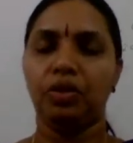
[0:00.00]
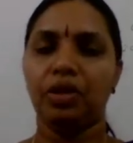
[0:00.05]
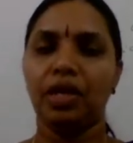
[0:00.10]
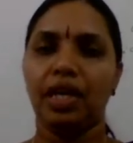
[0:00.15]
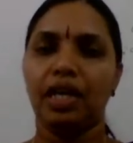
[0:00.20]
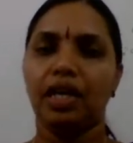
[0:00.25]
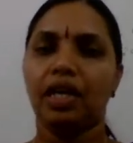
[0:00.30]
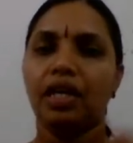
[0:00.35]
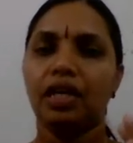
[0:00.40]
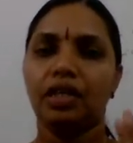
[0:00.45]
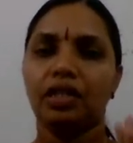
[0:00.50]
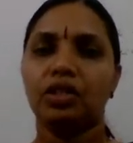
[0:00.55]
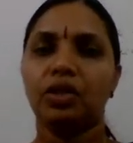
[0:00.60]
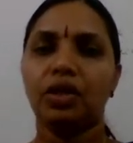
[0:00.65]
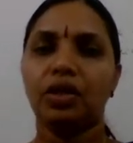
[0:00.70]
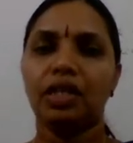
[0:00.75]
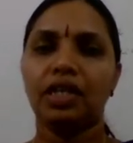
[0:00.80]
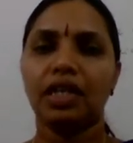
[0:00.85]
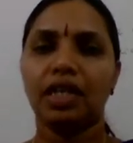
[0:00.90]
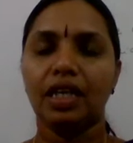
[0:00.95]
Okay, so
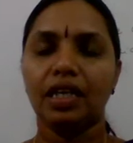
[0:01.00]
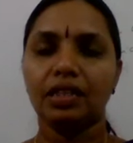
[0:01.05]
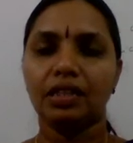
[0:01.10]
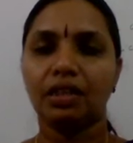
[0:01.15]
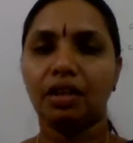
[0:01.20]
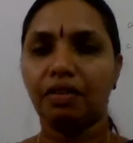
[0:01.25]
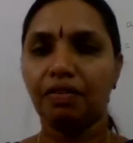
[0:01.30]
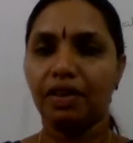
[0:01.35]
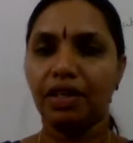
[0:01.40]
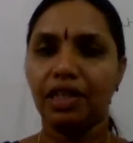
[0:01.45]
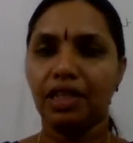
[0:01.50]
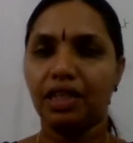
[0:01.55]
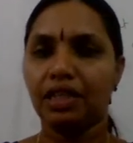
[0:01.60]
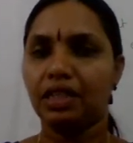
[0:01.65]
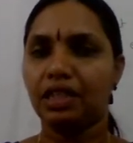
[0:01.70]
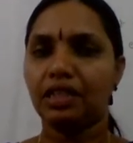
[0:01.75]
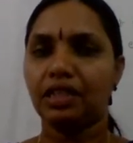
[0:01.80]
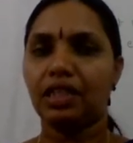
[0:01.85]
in the case of a DC